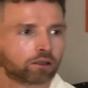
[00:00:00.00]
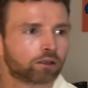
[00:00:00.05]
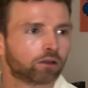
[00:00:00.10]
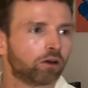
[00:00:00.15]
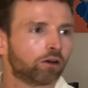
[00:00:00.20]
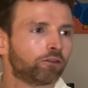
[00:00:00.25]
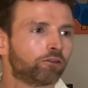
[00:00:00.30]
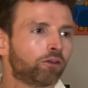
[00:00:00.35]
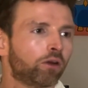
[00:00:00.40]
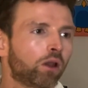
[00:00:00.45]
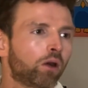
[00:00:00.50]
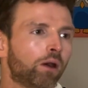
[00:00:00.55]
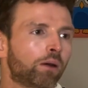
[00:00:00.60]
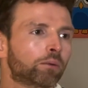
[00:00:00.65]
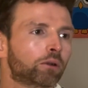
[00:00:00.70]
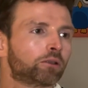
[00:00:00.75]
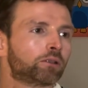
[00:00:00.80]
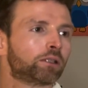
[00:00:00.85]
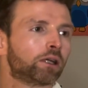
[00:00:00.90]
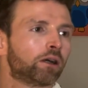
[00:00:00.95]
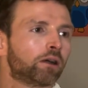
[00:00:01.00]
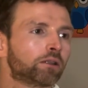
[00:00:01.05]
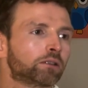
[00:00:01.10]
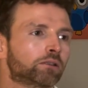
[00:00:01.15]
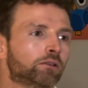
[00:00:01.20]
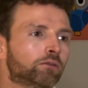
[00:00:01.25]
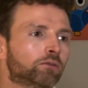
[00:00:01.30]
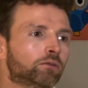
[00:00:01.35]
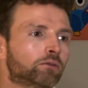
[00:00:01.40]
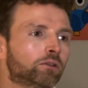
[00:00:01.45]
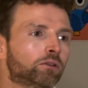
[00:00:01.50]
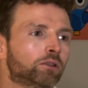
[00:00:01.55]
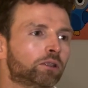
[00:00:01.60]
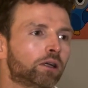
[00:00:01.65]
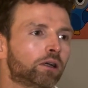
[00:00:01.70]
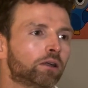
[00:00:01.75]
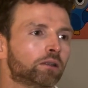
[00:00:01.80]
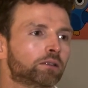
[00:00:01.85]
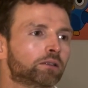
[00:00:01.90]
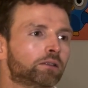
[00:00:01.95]
Got to follow up good darts with good
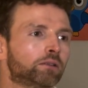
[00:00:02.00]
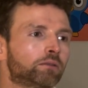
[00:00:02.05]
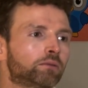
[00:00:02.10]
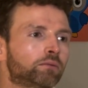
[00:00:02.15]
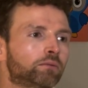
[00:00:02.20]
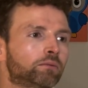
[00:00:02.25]
darts.